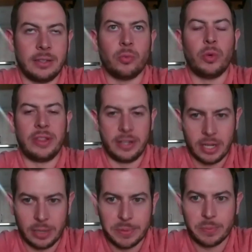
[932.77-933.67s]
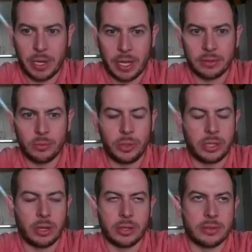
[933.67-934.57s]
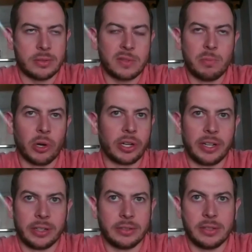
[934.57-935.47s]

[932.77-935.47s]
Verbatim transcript: within HubSpot. We call it smarketing.